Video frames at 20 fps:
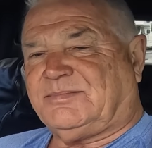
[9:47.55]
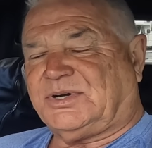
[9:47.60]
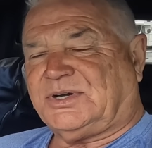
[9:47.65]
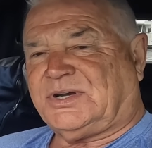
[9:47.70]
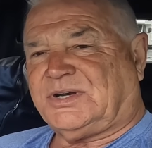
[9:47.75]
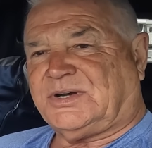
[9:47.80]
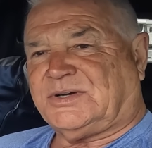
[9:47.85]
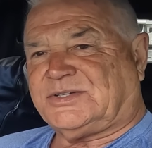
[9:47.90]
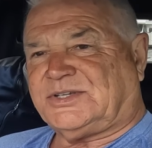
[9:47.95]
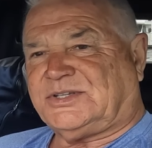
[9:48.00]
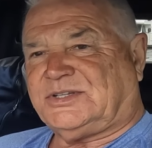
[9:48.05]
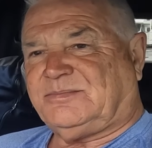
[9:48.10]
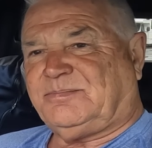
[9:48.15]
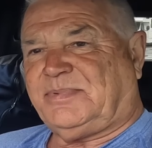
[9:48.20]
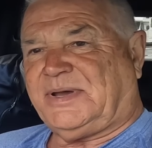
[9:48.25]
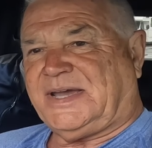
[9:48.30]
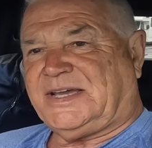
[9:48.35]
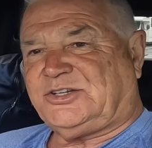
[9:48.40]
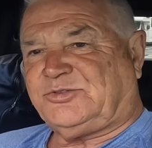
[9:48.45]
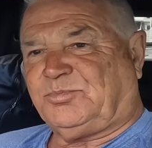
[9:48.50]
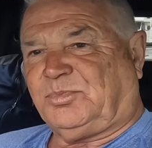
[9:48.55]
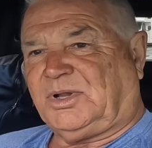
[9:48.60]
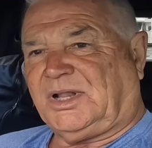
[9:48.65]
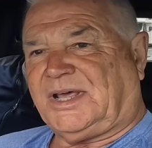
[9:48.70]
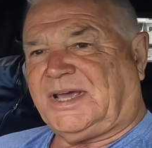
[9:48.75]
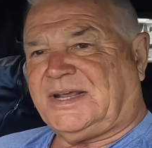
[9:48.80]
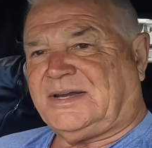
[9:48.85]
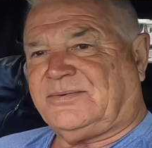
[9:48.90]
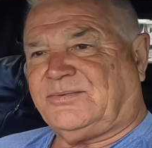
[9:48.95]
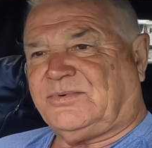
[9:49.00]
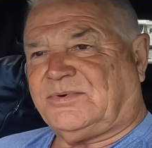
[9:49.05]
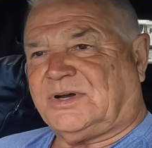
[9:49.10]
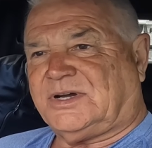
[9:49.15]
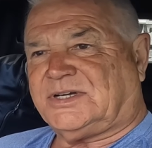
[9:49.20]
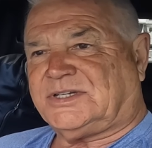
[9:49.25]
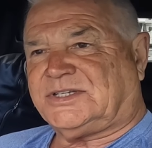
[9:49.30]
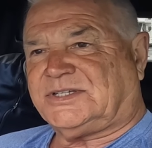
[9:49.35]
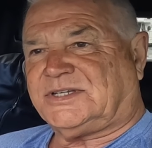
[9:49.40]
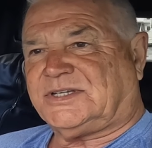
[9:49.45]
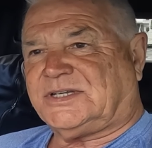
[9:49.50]
because the base plate
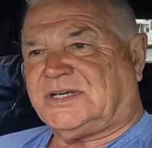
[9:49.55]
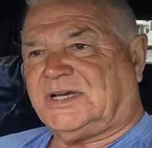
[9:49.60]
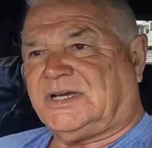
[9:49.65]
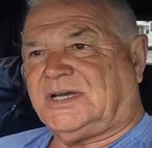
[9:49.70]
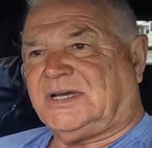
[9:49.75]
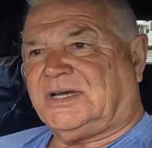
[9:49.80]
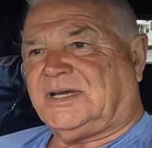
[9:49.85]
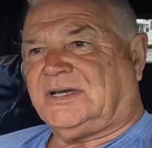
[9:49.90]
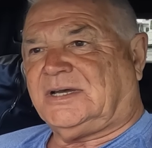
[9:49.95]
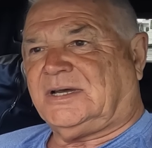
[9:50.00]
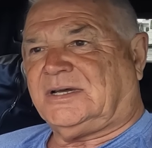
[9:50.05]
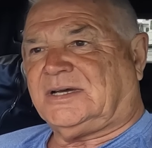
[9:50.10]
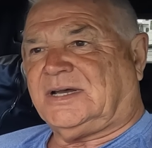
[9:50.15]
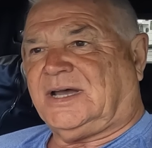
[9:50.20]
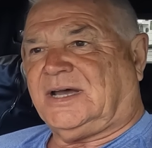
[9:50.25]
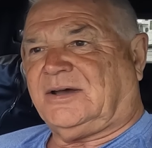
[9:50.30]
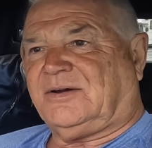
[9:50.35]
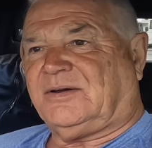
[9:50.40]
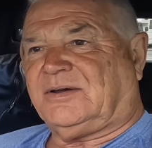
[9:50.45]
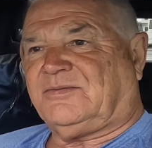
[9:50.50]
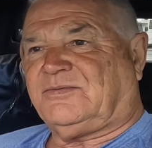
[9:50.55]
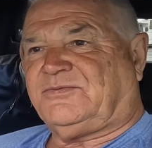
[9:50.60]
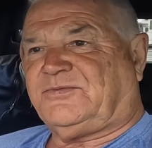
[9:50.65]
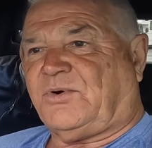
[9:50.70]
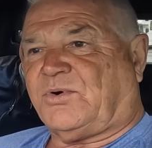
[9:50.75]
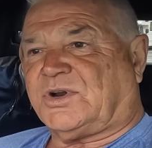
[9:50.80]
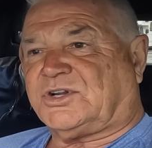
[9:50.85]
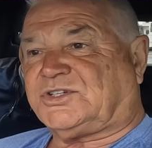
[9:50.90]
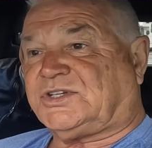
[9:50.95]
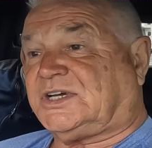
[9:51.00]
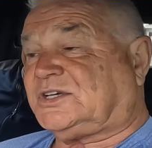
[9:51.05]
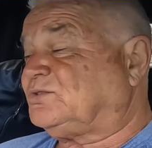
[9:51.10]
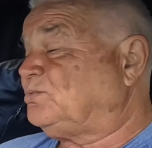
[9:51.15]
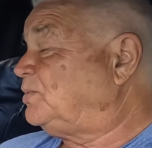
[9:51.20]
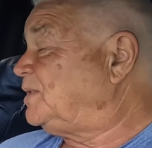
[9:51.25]
was 4 to 6